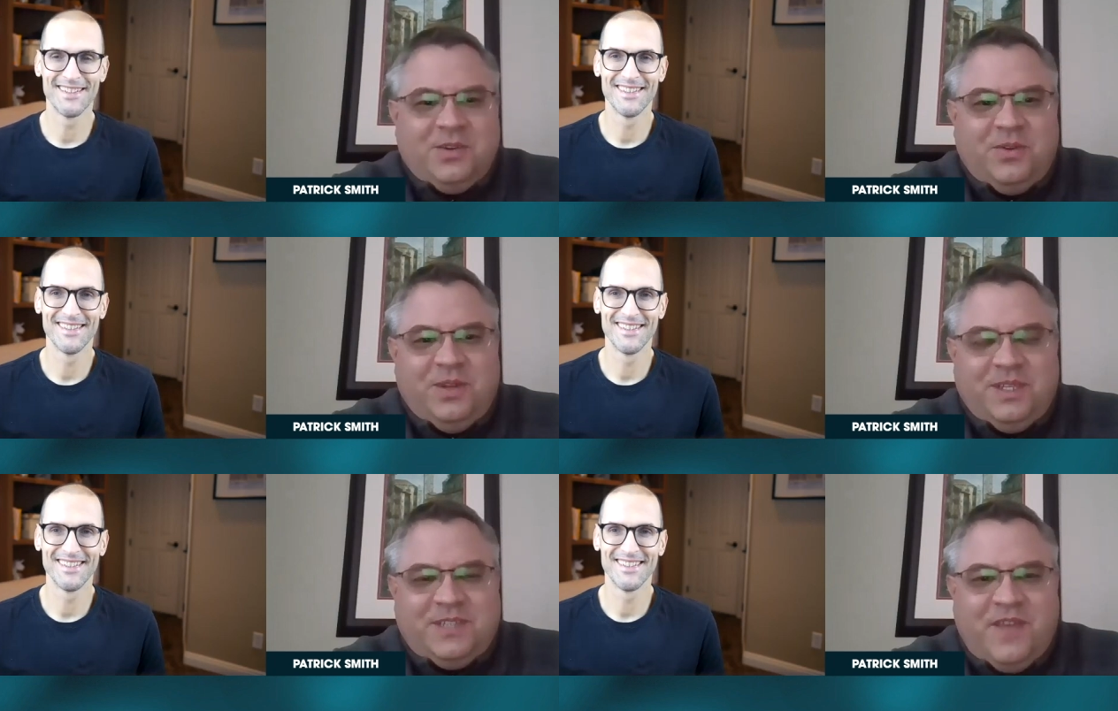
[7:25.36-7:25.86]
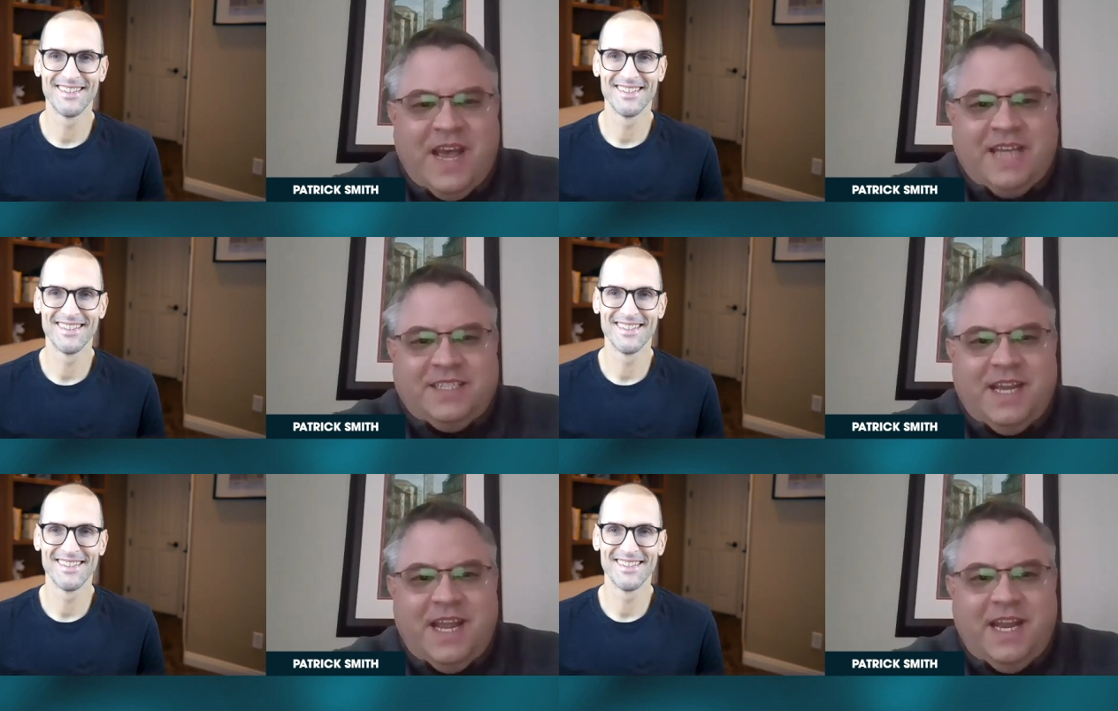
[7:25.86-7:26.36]
Speaker 1: Julius. It's
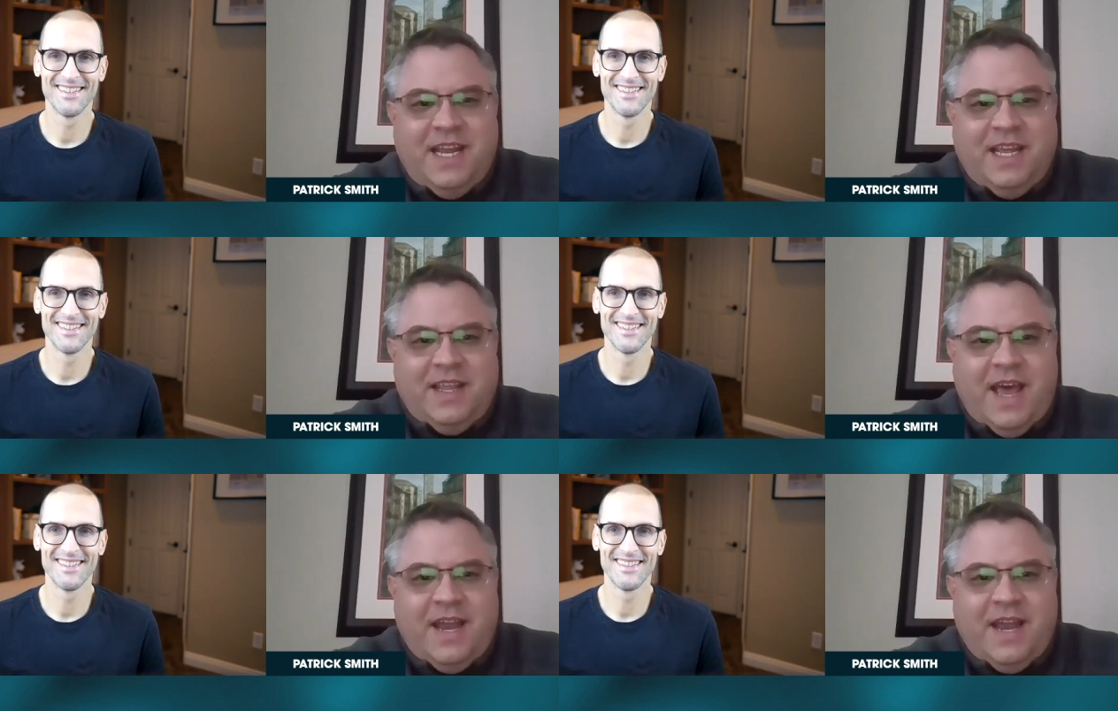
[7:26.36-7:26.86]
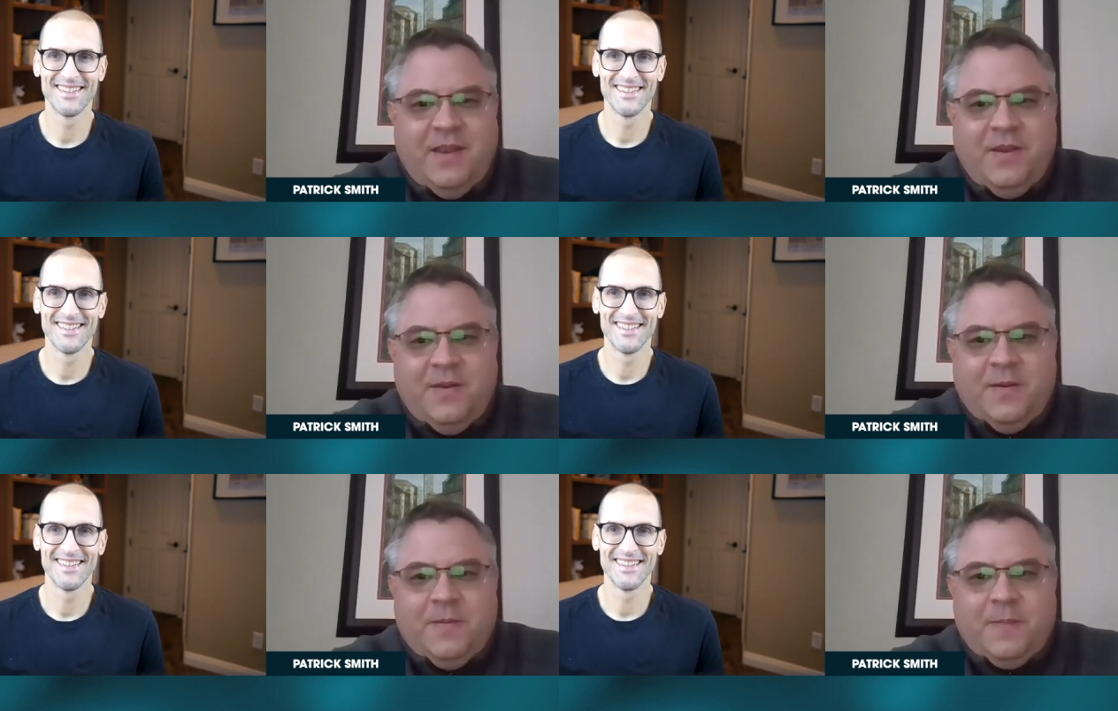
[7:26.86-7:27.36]
fascinating that
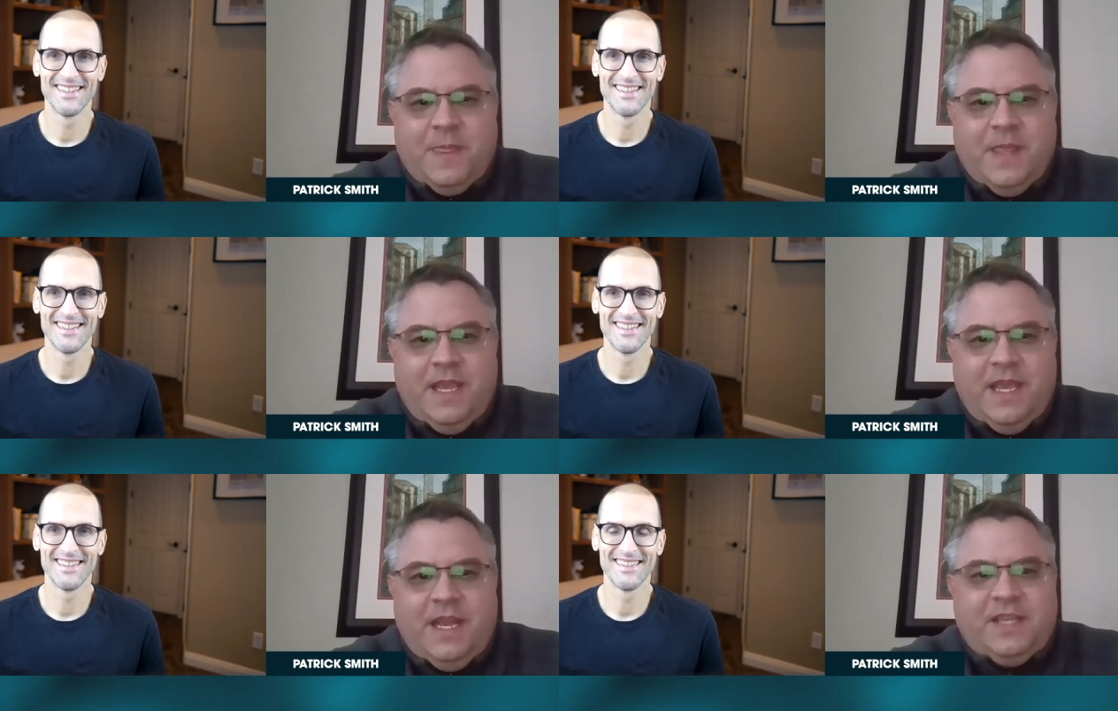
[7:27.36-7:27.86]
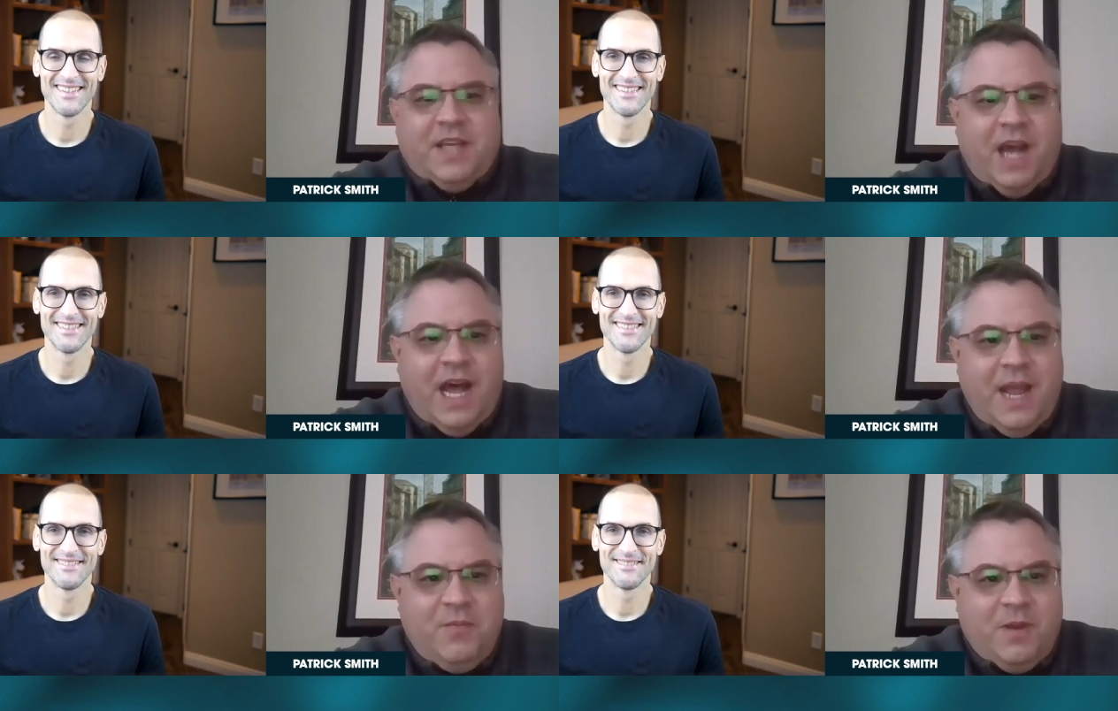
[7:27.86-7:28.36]
in a
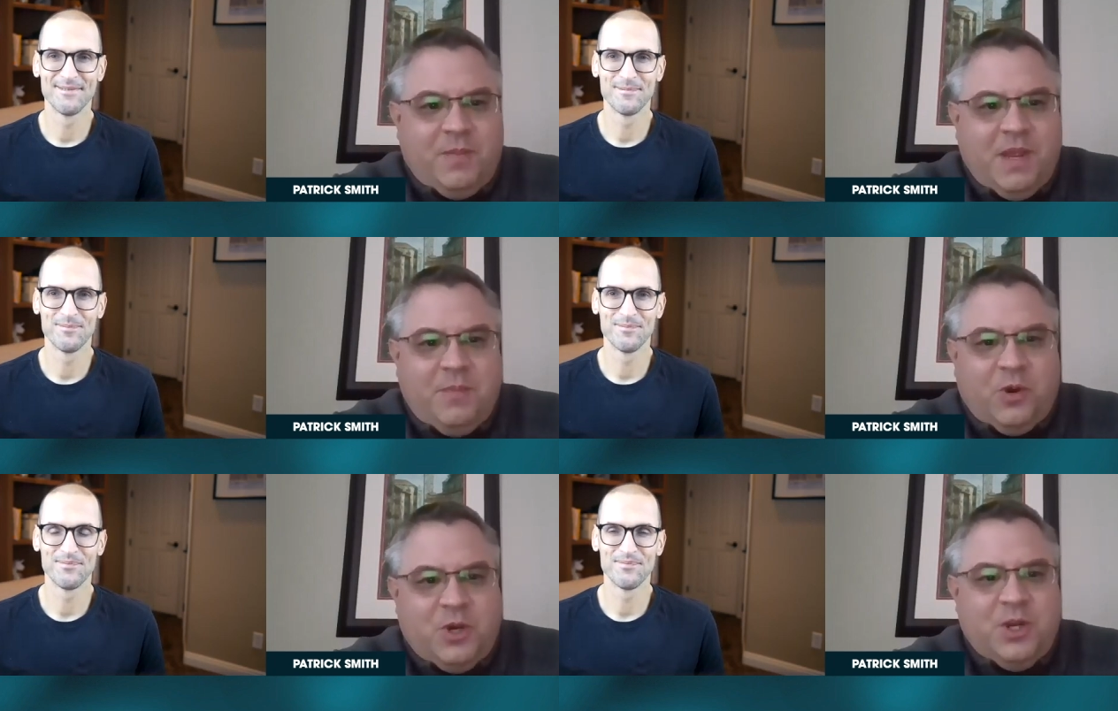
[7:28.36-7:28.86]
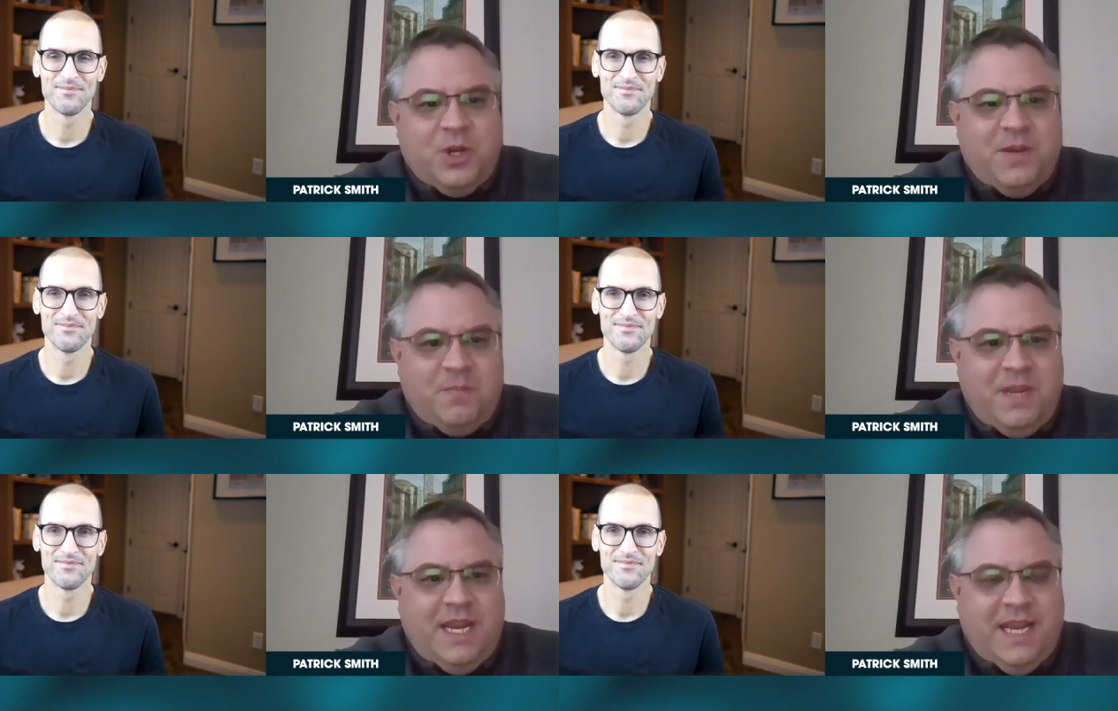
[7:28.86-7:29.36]
time when people
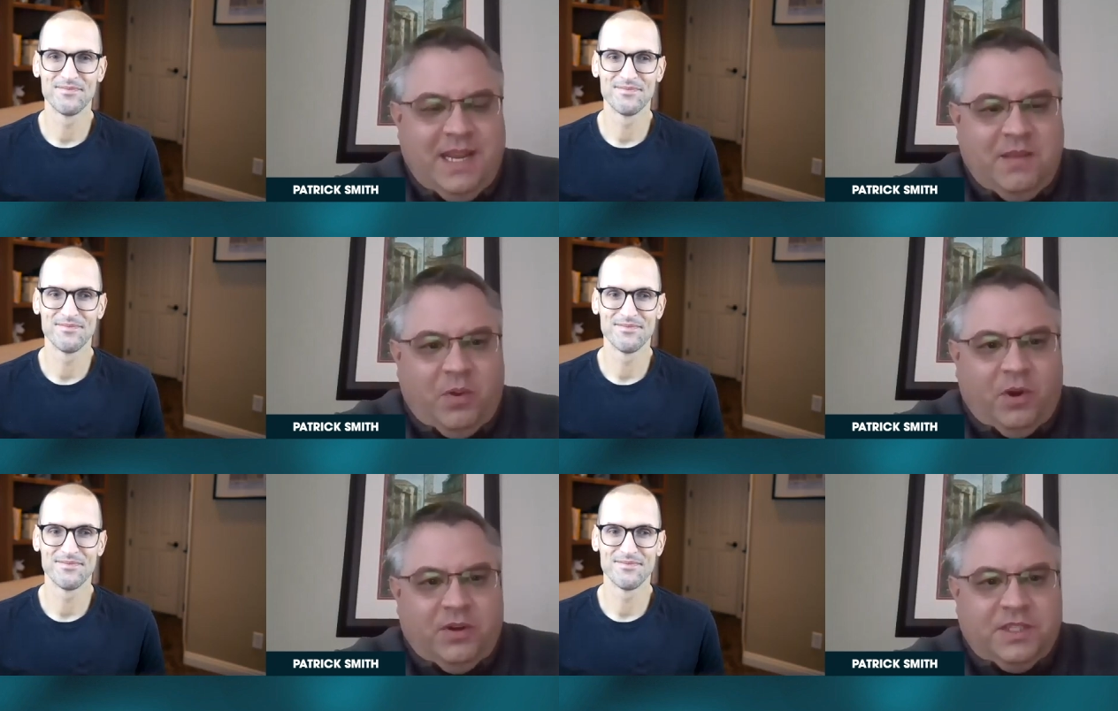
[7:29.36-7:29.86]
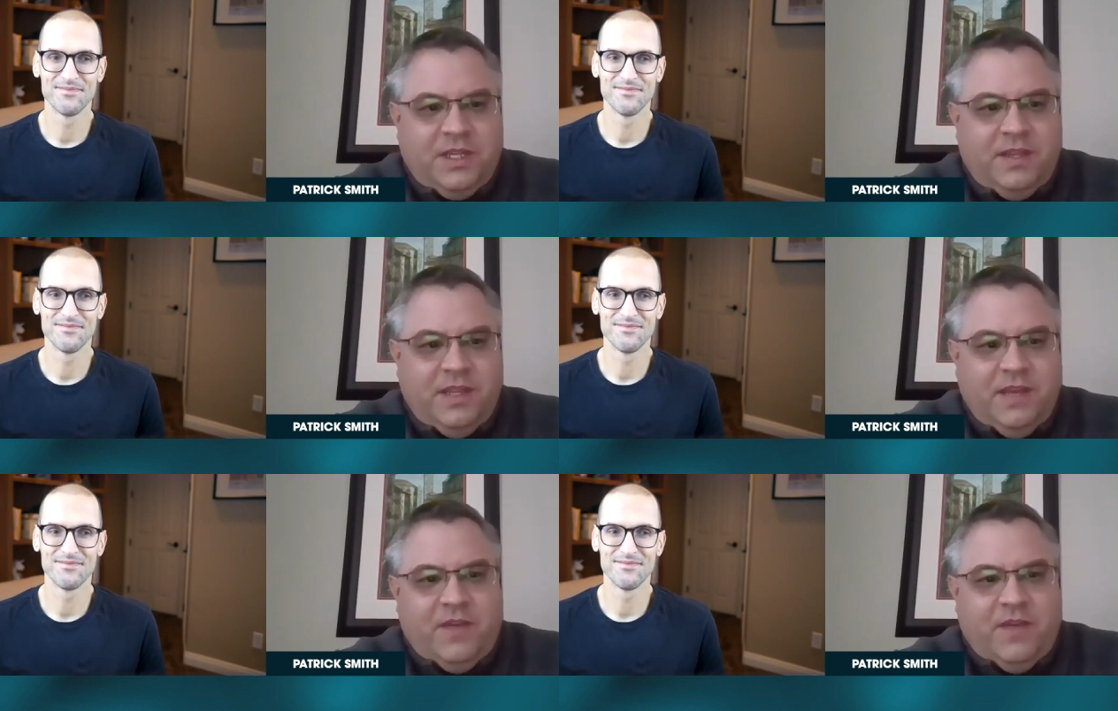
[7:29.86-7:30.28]
couldn't meet in person, the